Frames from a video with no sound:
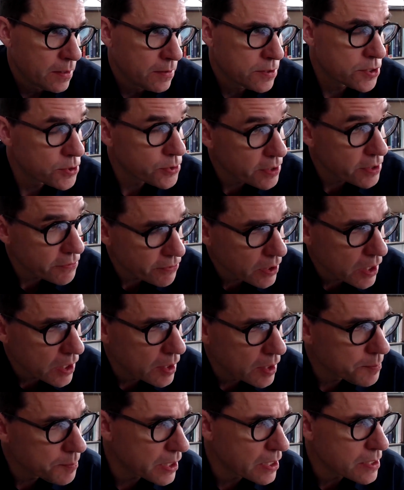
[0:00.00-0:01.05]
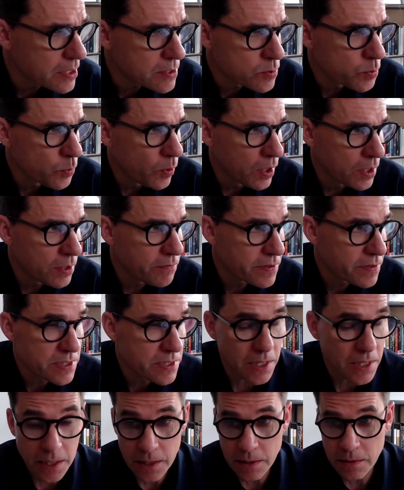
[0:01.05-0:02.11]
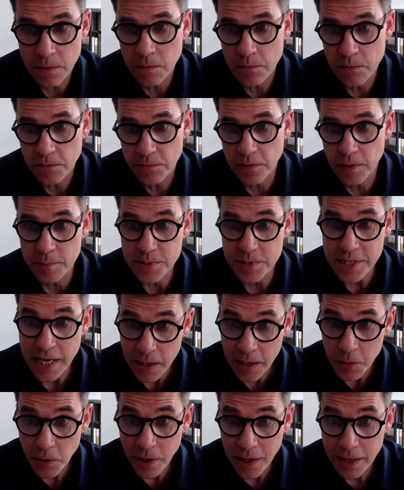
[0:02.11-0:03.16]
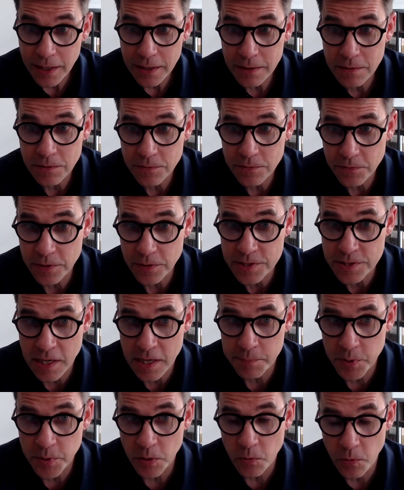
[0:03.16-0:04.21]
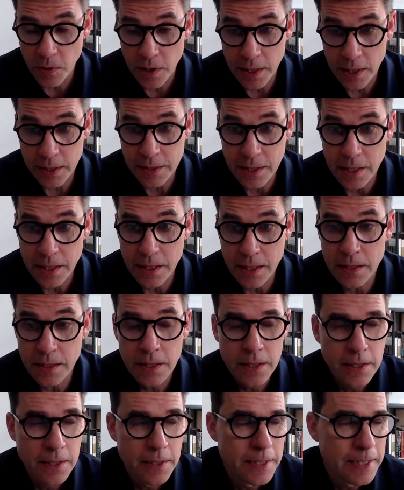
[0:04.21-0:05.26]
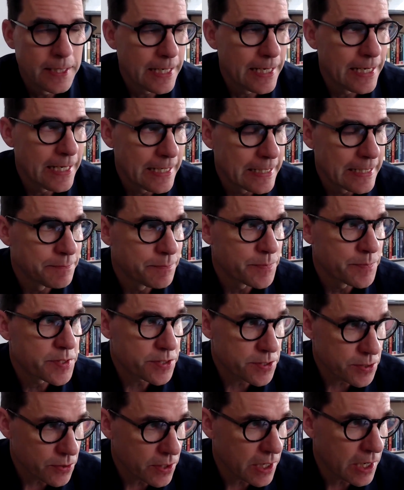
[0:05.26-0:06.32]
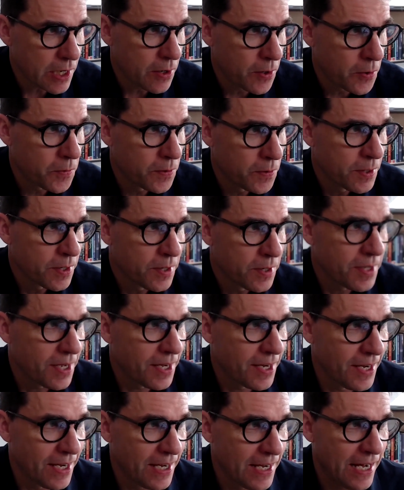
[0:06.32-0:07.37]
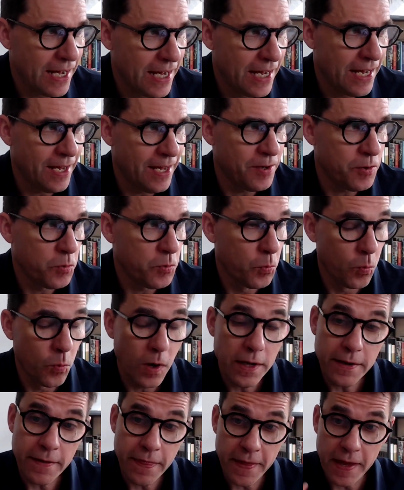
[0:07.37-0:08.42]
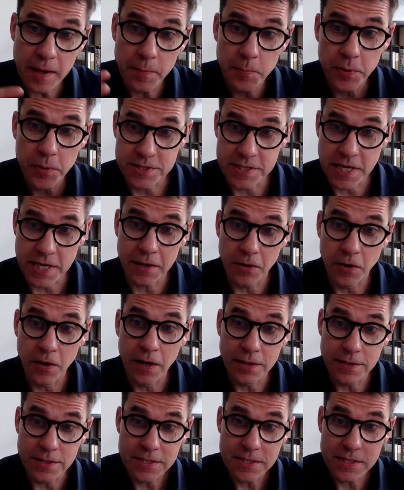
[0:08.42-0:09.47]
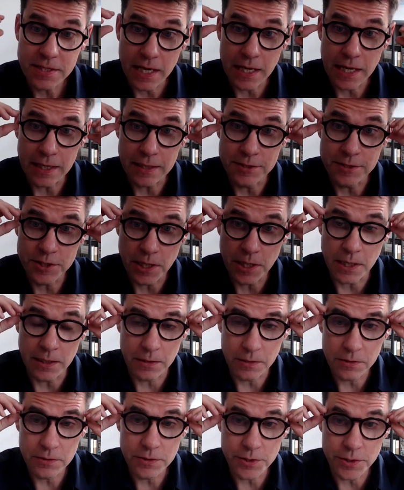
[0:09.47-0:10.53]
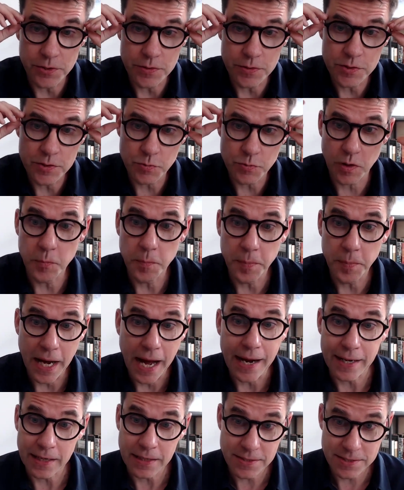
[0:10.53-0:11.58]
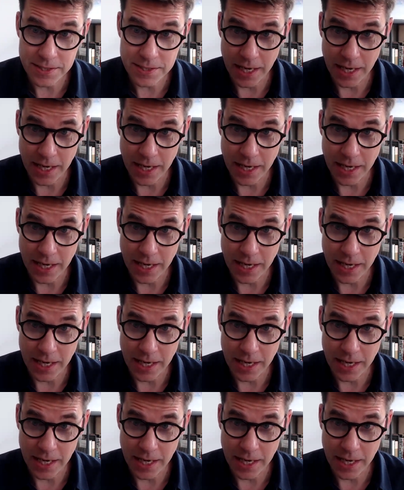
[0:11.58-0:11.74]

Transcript: two different companies, one visiting from Taiwan, for example, Huang Yi Studio, what they present on stage includes robotics